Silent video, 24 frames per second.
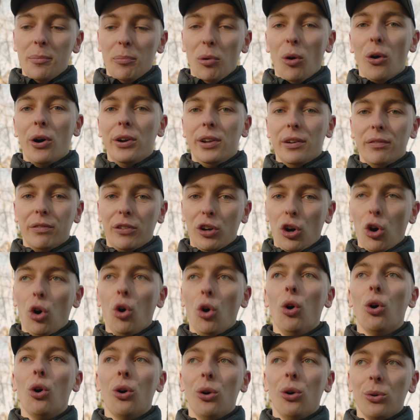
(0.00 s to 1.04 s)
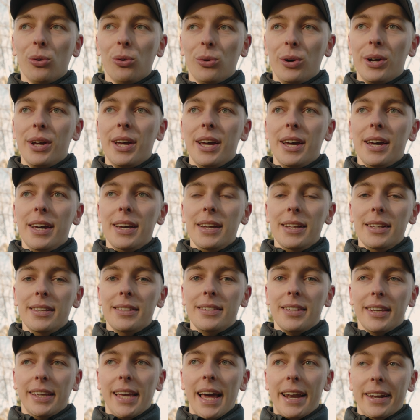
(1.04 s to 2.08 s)
point of call
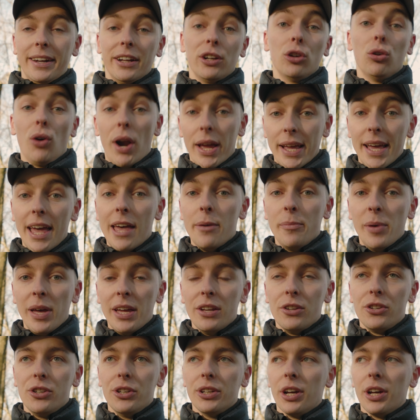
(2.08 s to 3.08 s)
to getting a great image.